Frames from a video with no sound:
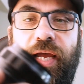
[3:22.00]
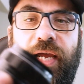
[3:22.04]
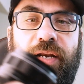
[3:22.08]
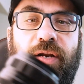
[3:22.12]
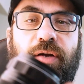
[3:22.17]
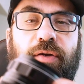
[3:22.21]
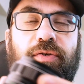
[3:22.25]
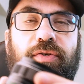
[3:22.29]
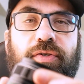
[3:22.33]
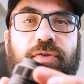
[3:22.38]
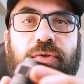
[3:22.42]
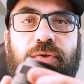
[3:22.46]

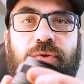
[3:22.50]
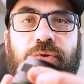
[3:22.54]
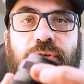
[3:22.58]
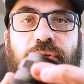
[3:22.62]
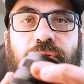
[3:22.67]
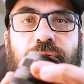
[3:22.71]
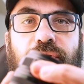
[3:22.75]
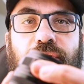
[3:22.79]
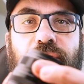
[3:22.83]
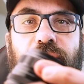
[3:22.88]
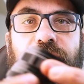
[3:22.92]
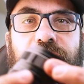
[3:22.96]
and also
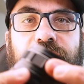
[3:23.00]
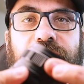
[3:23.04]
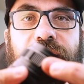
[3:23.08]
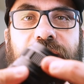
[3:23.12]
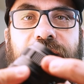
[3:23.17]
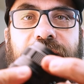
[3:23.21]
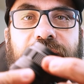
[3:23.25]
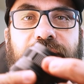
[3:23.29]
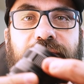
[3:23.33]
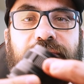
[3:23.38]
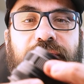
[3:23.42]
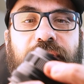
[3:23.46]
usually they
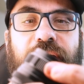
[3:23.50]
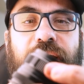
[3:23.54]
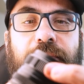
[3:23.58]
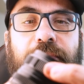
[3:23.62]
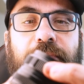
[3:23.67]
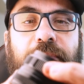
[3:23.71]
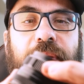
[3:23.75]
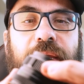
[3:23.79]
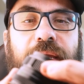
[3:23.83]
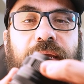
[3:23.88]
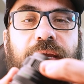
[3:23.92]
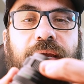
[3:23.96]
have a
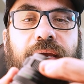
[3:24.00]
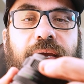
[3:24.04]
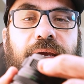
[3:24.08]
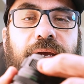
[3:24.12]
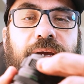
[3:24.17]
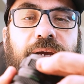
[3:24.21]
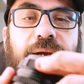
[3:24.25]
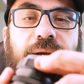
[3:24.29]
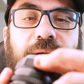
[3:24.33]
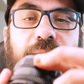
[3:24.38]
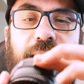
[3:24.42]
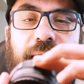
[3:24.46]
big
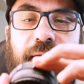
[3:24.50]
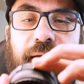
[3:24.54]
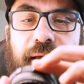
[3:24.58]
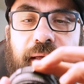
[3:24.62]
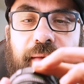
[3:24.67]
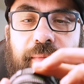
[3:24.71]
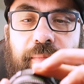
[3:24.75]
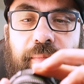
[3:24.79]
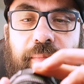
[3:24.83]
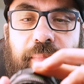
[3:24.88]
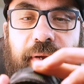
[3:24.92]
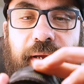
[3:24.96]

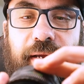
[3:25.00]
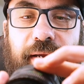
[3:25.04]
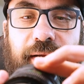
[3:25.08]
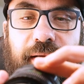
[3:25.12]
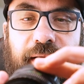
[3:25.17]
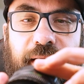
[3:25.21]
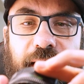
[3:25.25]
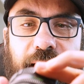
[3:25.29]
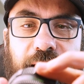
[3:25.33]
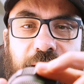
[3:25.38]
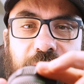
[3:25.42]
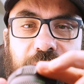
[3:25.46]

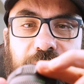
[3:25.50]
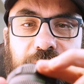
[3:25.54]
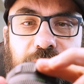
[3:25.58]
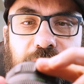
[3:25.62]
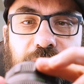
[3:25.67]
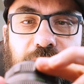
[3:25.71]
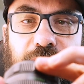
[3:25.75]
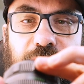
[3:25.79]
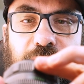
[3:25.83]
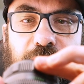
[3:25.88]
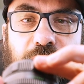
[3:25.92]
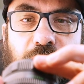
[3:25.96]
and
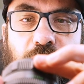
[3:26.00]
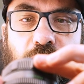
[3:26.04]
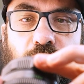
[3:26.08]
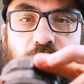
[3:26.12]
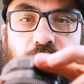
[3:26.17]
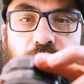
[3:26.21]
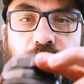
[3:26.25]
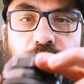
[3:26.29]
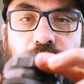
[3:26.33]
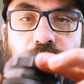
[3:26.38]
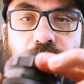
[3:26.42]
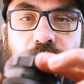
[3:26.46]

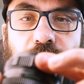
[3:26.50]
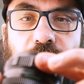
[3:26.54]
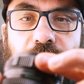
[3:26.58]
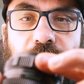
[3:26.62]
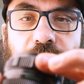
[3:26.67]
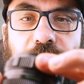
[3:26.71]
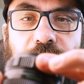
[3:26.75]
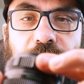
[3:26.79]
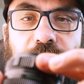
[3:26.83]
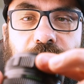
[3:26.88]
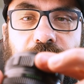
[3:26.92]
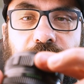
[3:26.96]
smooth
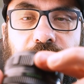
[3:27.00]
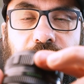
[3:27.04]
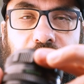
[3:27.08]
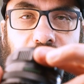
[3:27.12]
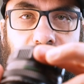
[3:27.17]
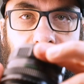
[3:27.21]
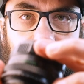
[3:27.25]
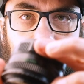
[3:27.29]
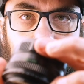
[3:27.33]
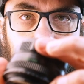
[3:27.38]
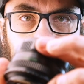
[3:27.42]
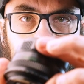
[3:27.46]
and
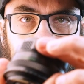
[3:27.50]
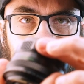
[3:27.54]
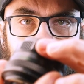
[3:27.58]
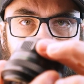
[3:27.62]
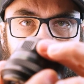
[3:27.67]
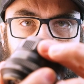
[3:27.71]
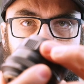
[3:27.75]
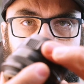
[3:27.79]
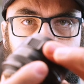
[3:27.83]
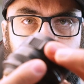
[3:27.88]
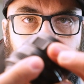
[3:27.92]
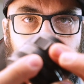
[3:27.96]

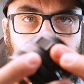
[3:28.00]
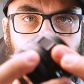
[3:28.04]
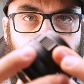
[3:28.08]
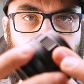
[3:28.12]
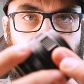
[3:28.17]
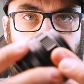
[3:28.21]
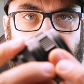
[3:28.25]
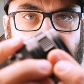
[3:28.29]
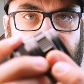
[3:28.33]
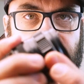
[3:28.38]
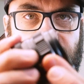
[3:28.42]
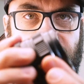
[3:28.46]

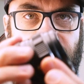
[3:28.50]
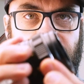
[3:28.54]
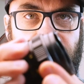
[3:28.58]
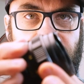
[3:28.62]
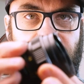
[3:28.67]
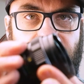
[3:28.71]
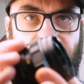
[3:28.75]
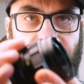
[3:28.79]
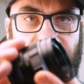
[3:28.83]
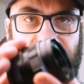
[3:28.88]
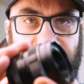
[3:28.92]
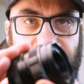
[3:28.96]

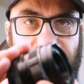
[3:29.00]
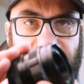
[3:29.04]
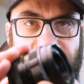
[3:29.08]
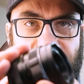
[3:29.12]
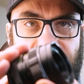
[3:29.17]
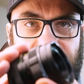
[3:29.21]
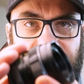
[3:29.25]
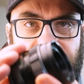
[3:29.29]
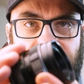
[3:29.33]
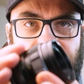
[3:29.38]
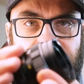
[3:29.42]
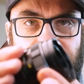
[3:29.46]
very
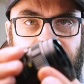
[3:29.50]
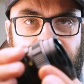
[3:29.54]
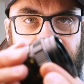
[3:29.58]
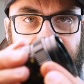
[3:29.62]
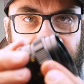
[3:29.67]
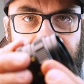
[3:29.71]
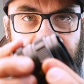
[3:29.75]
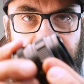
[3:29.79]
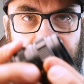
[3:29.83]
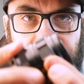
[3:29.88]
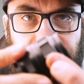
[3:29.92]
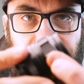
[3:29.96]
effective,
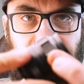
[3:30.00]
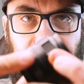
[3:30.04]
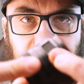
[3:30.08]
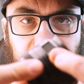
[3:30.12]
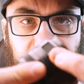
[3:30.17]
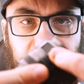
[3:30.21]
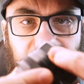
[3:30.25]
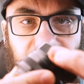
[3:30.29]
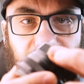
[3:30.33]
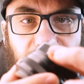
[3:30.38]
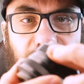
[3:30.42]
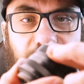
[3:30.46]
and
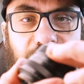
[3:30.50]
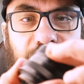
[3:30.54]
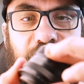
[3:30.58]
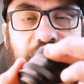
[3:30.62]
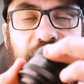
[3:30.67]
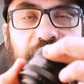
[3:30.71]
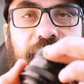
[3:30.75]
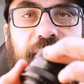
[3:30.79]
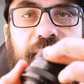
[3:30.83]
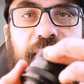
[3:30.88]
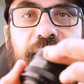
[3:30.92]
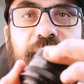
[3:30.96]

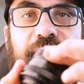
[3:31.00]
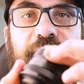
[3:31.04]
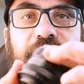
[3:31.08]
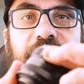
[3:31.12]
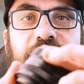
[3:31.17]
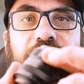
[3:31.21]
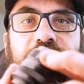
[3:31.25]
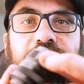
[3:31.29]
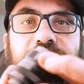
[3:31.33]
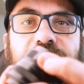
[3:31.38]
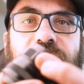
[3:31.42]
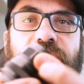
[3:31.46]
in this
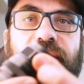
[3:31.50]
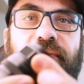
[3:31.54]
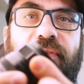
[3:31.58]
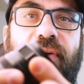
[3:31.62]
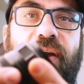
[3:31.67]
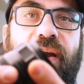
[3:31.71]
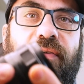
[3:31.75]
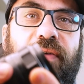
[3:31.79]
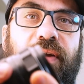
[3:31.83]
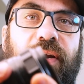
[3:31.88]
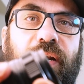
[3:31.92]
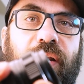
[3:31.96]
case a
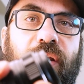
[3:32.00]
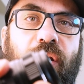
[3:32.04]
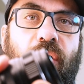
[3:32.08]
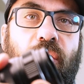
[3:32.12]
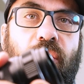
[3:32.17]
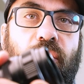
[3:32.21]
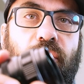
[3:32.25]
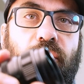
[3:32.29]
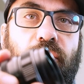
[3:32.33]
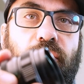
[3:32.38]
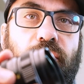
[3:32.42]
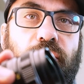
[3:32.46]
very
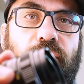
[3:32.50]
long